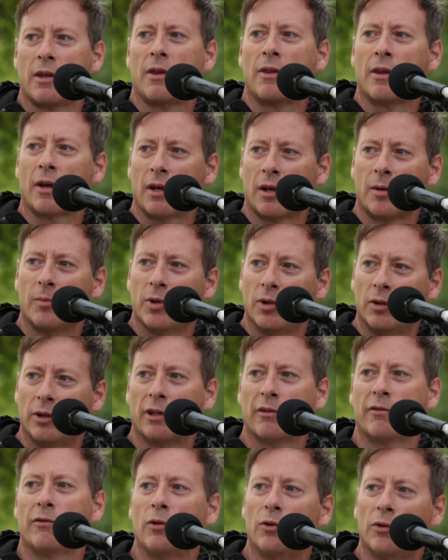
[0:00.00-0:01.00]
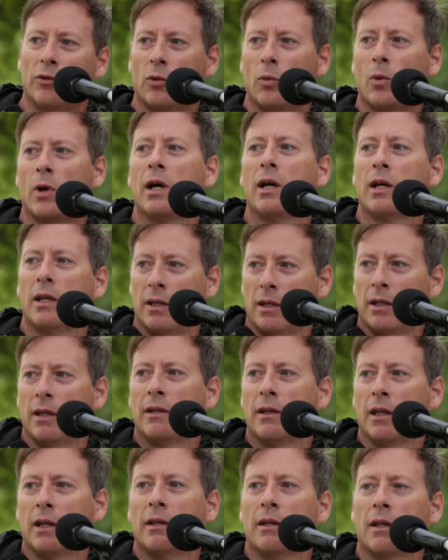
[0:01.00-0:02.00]
and the kind of building falls away
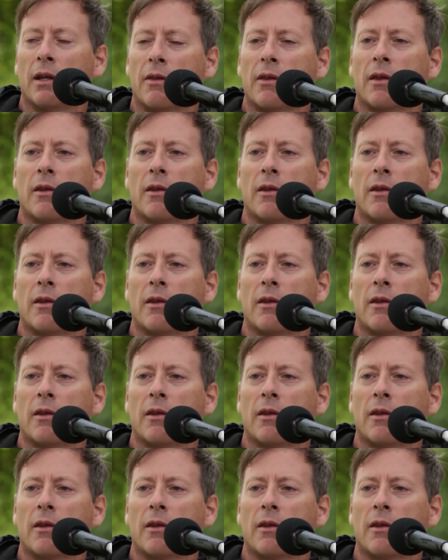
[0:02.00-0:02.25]
in that